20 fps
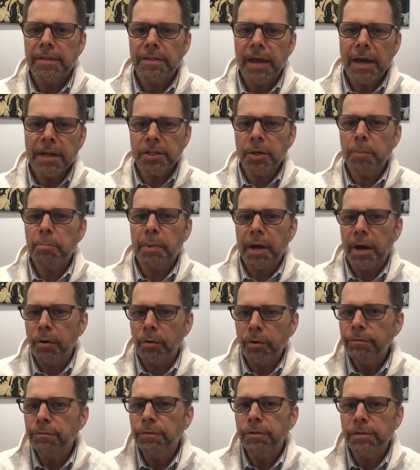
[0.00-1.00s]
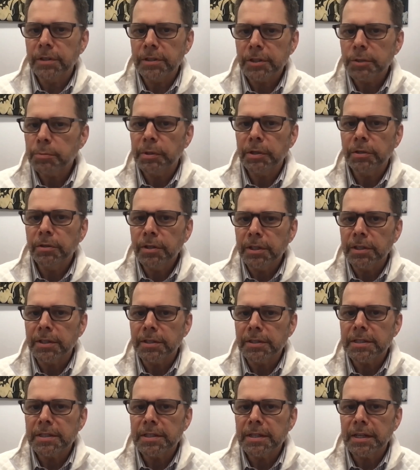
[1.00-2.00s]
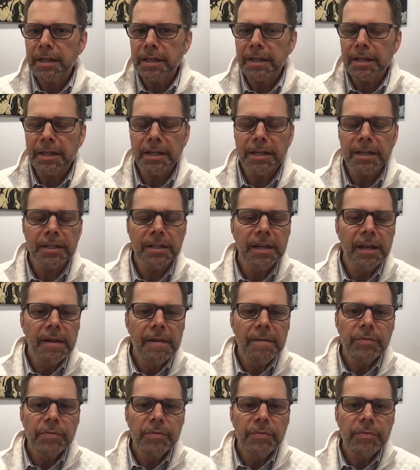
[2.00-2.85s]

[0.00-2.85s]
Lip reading: that's a powerful experience. And